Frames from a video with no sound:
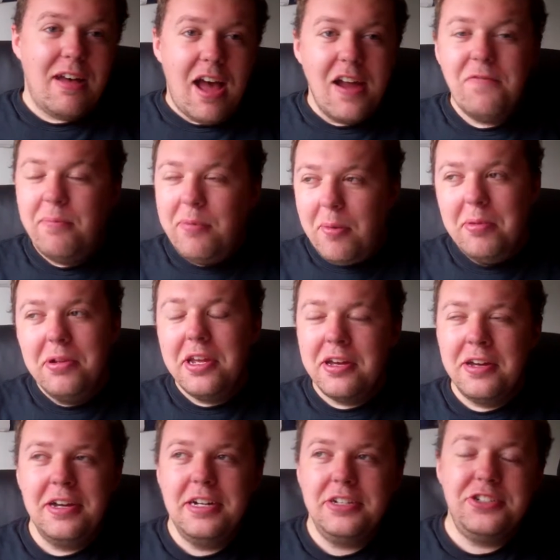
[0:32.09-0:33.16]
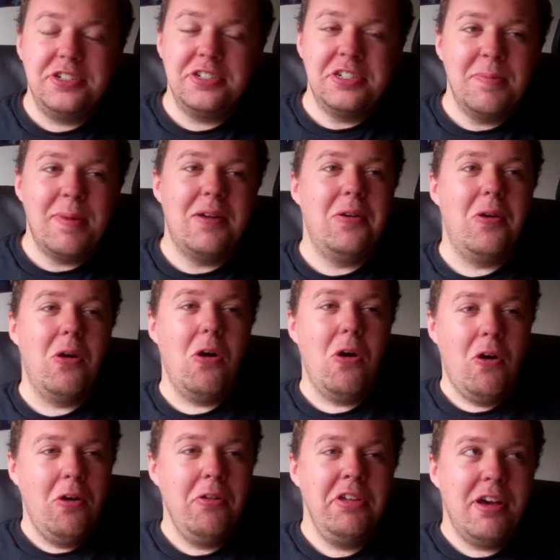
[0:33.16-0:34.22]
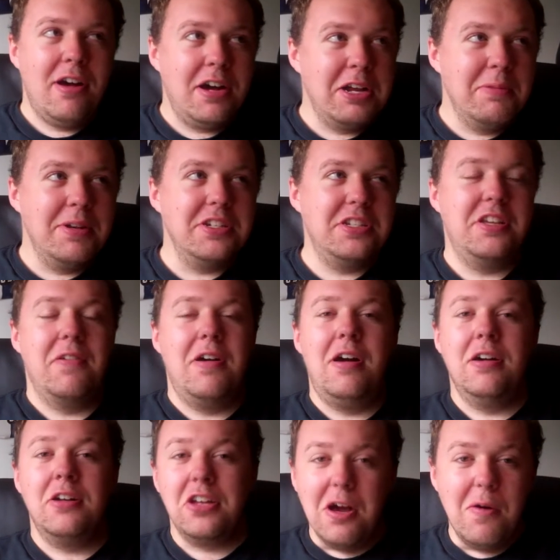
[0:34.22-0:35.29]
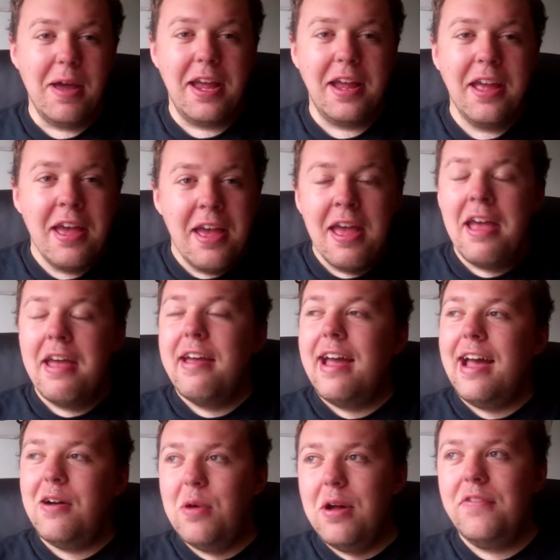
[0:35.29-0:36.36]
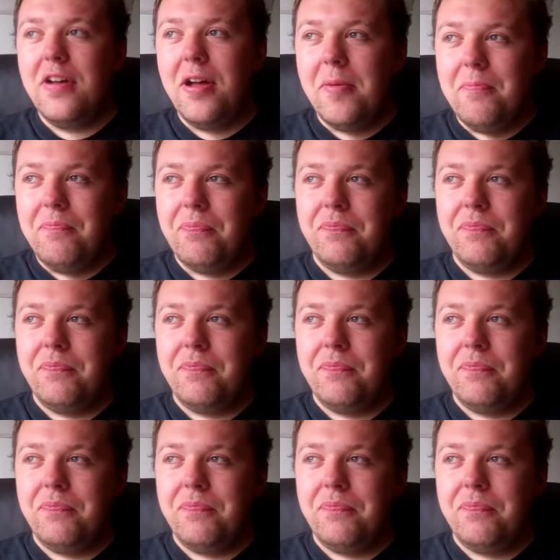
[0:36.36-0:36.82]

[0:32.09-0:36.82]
I've probably heard just about all the arguments there are going. However,